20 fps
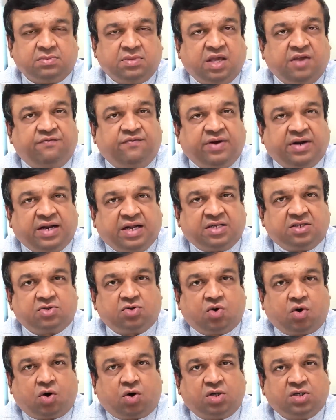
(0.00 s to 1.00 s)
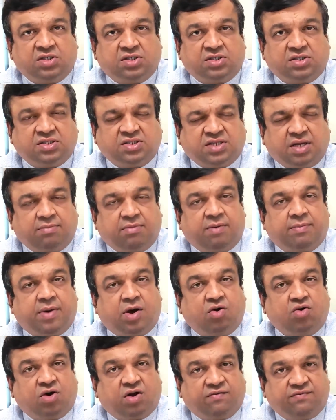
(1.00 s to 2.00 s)
if it has caused some
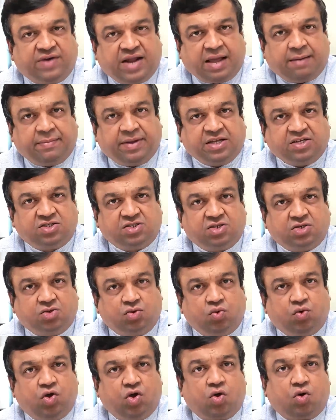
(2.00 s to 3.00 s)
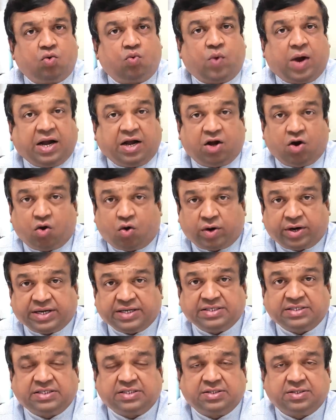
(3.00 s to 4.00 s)
amount of damage to your vital
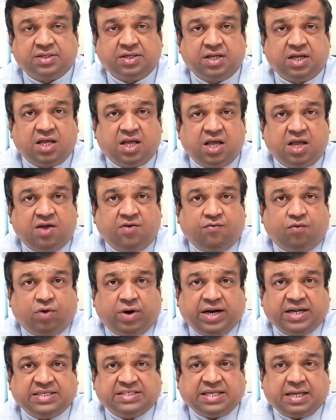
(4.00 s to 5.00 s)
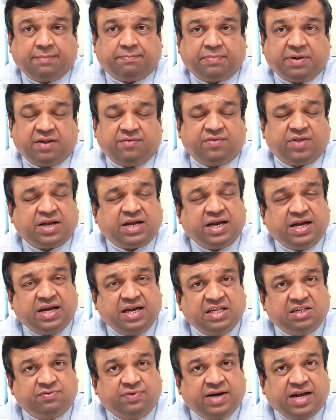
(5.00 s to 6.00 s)
organs, for example, if the
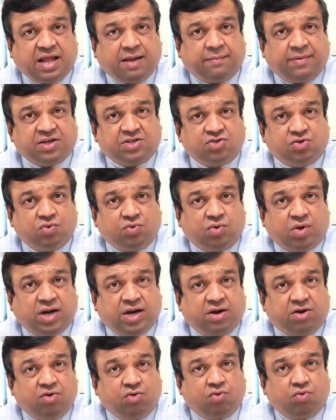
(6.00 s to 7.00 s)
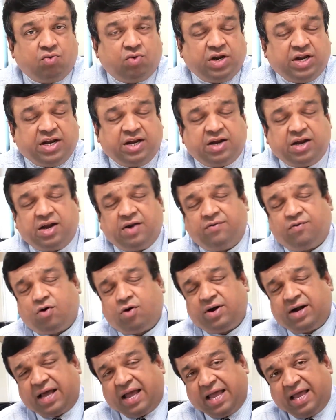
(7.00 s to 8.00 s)
kidneys were damaged you and you needed
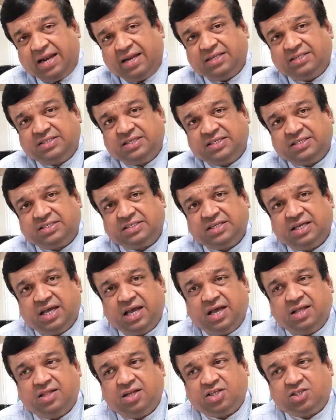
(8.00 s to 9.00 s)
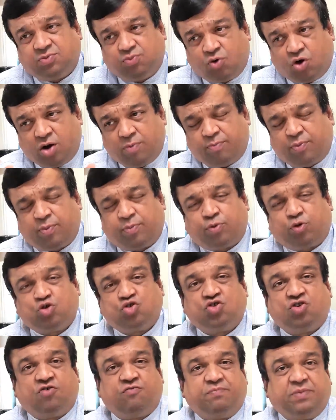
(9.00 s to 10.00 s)
dialysis, a small
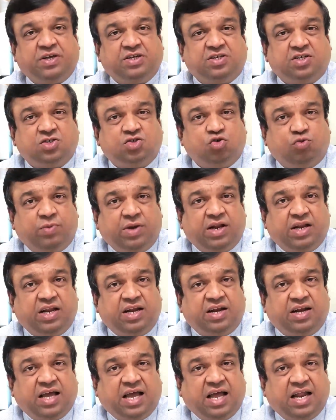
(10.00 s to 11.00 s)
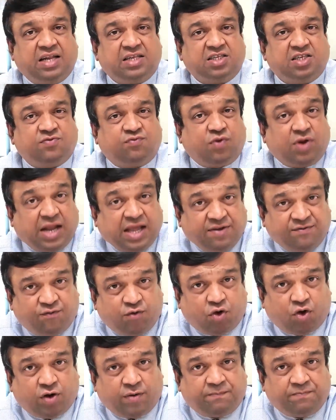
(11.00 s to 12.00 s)
proportion of patients who may need dialysis for
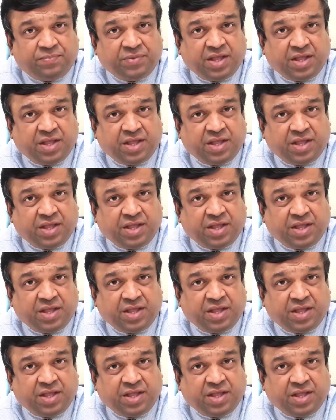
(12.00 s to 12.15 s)
lifelong.